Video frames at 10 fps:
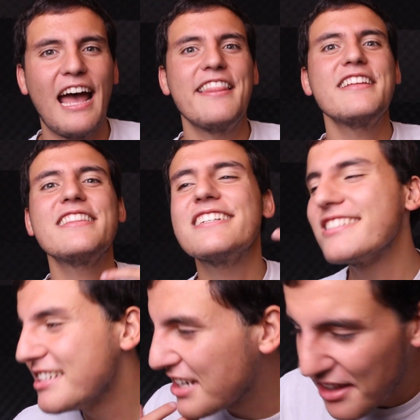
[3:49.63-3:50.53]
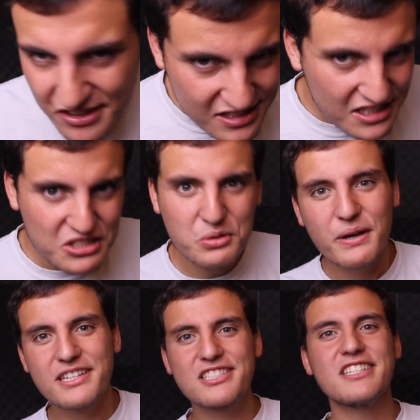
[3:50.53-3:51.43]
And then there's another
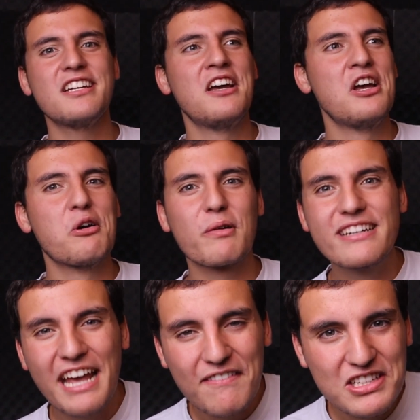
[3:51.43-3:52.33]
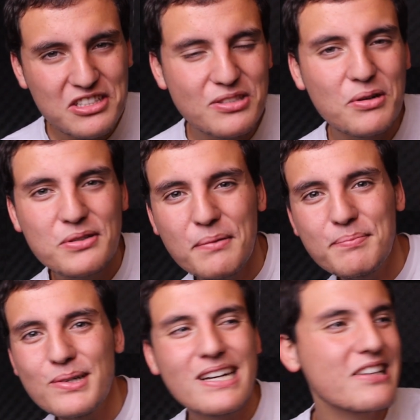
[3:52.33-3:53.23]
situation where Davy just throws a
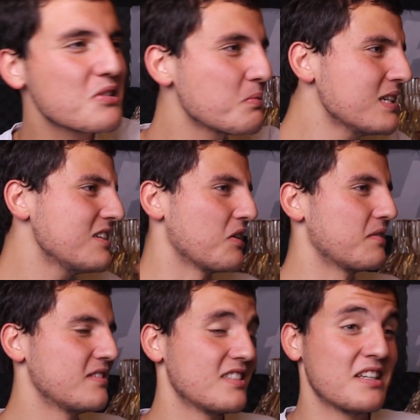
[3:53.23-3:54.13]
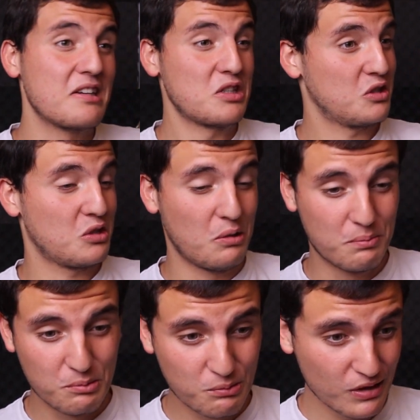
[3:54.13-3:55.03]
book out the window.
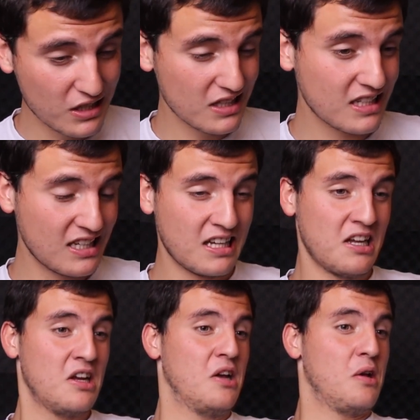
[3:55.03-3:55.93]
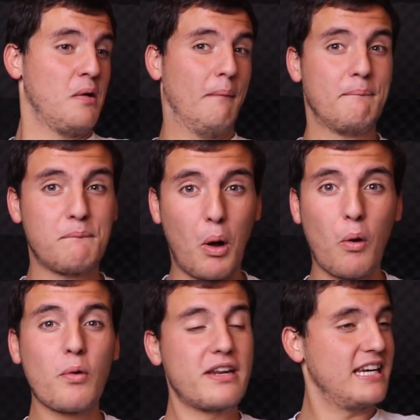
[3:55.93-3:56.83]
Some really
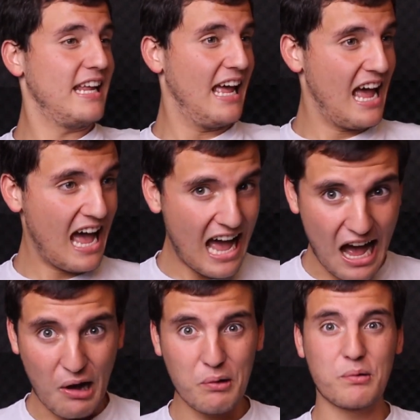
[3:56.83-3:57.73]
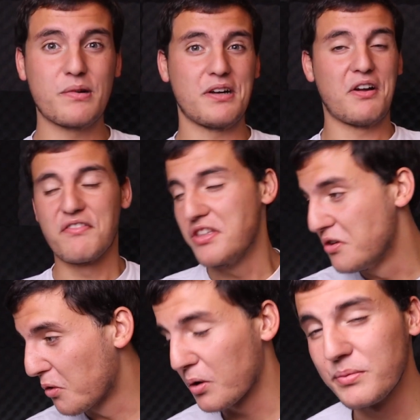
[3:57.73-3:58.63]
bold and out of the
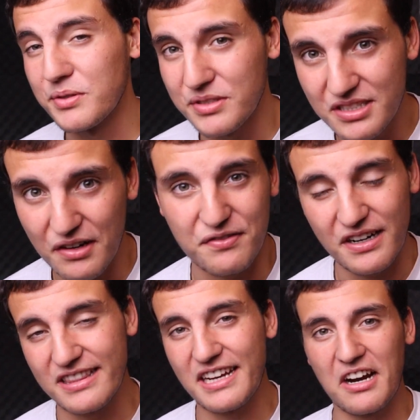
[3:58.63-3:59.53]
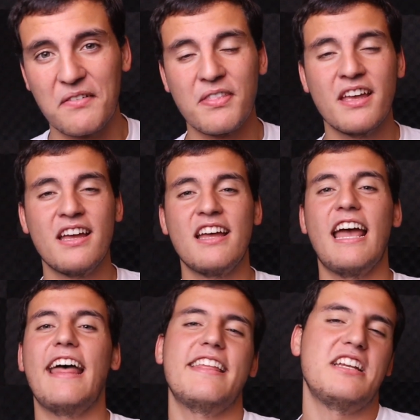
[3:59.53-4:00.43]
normal stuff right there.
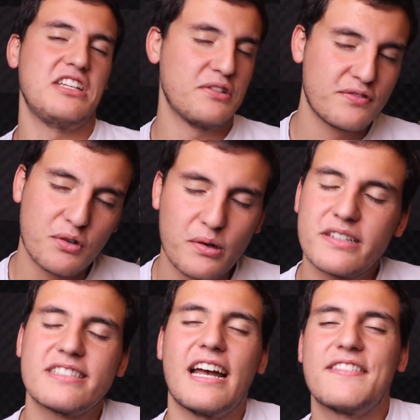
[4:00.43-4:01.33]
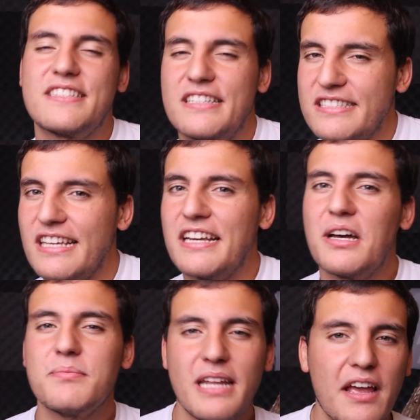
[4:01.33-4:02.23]
And then you, of course, have to set
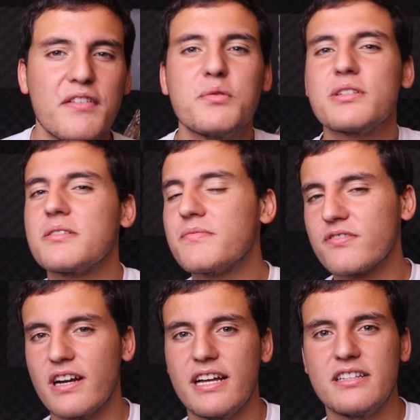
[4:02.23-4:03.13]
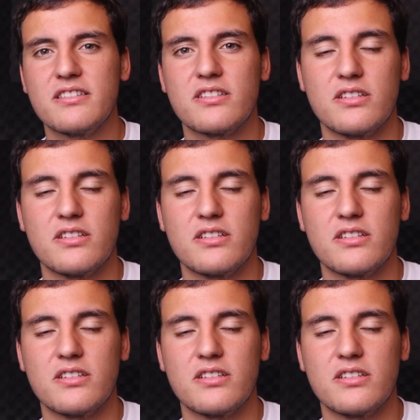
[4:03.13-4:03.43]
up Davy with some friends.